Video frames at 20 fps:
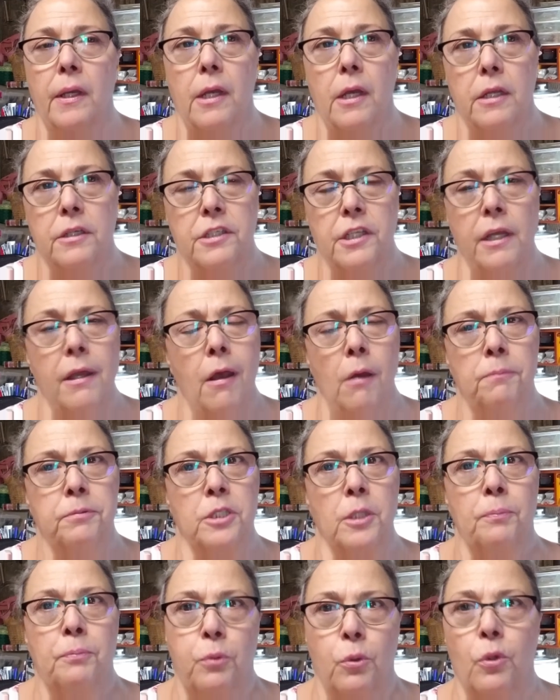to help
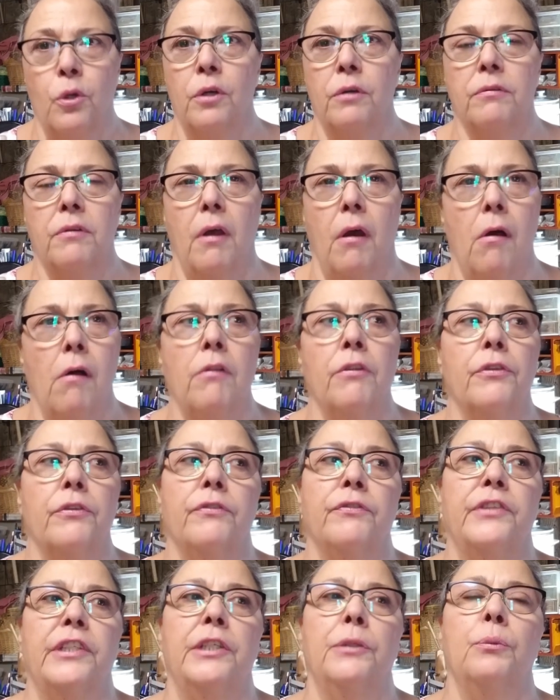support all
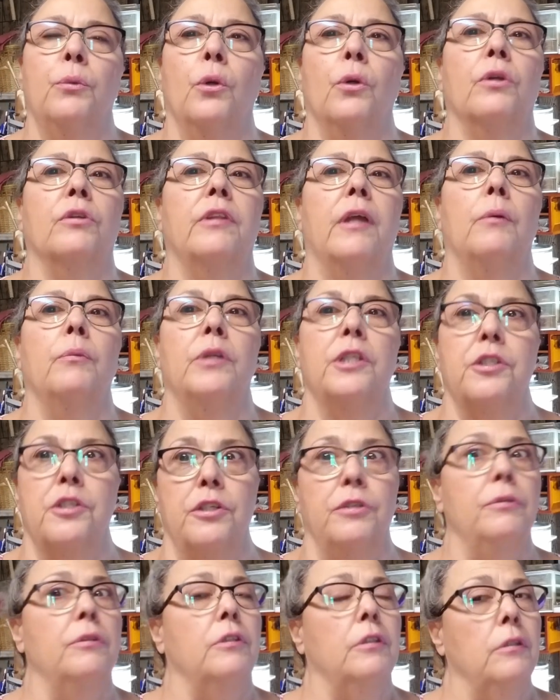of the work that we
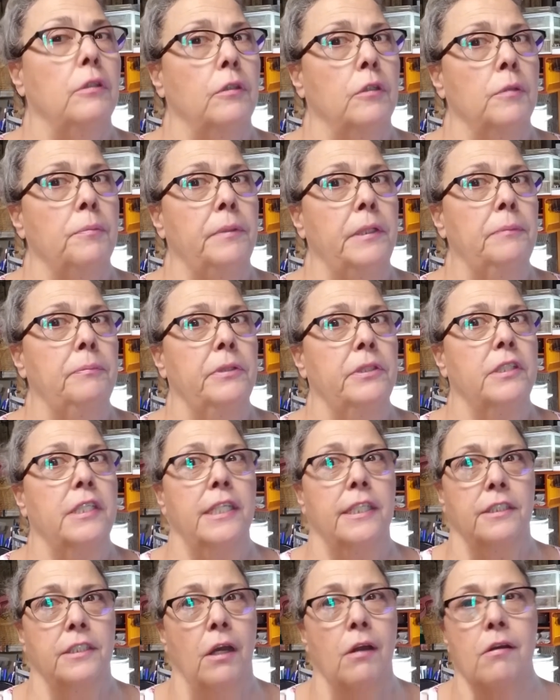do at the
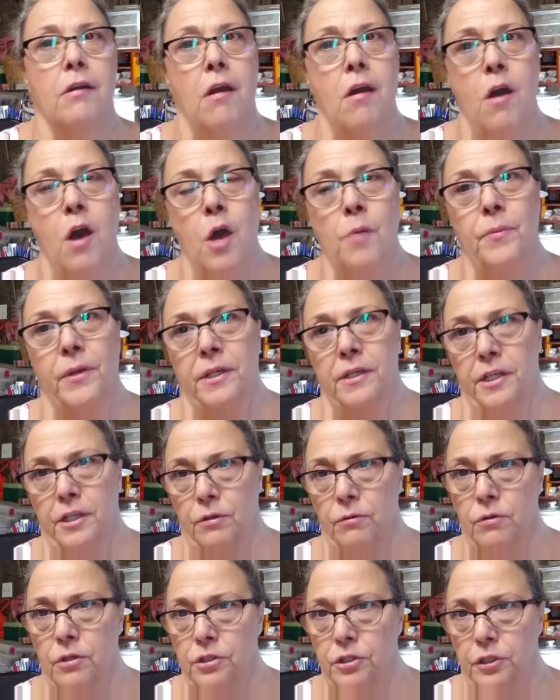alluringbeadboutique.com and
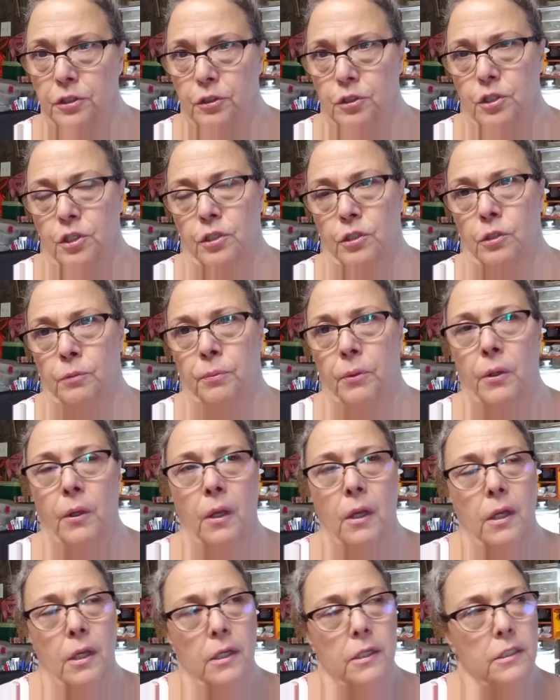here on YouTube,
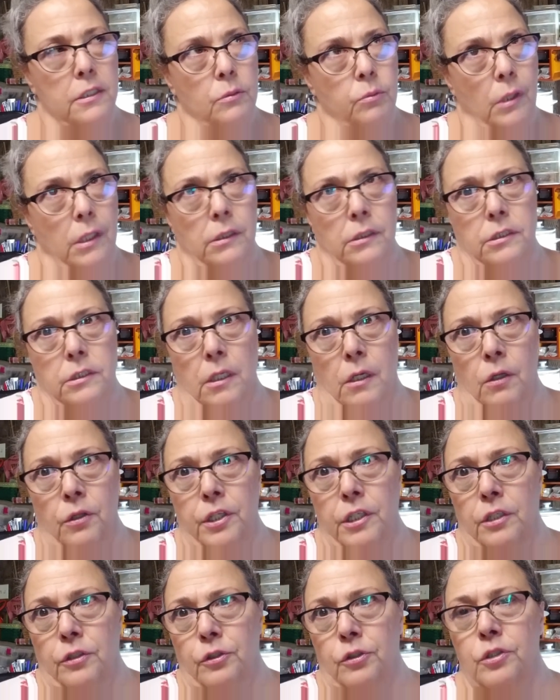as well as all
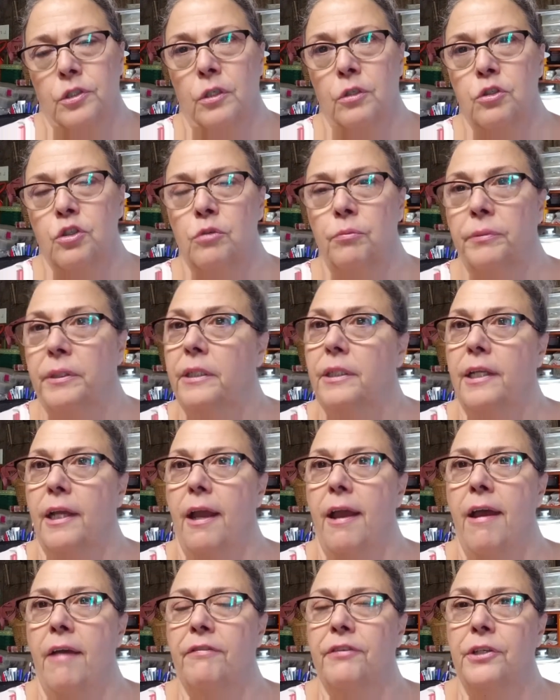the other social media
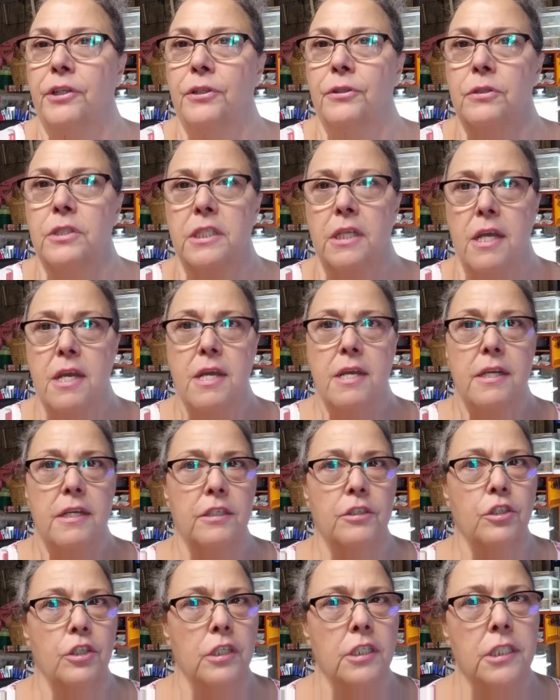avenues.
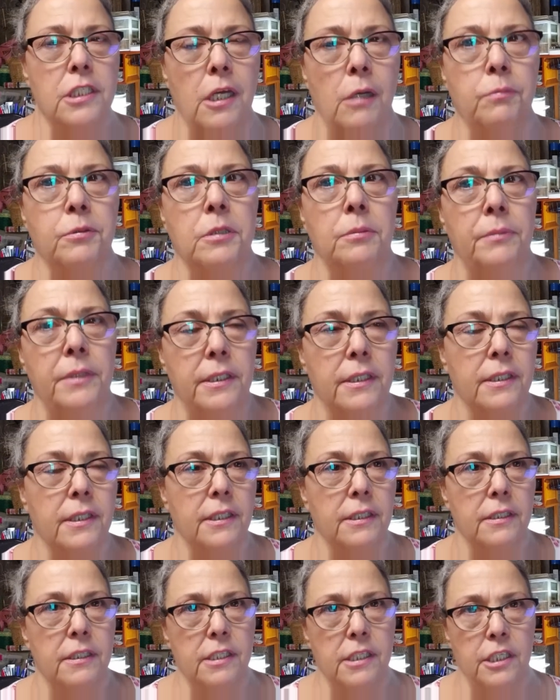It just helps me to
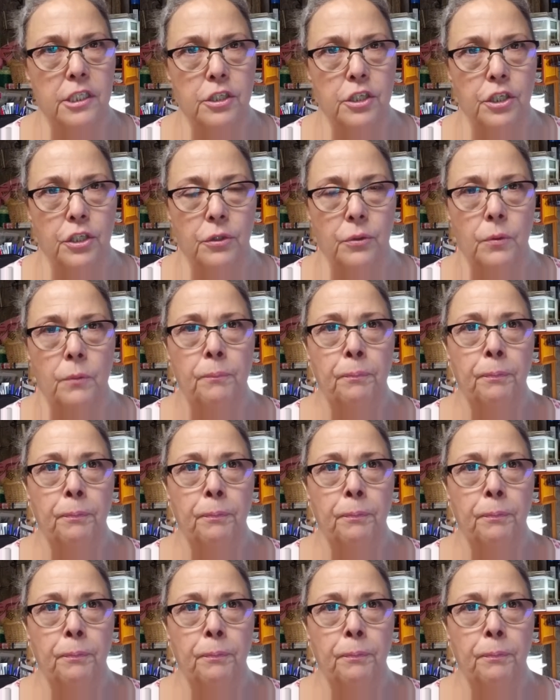continue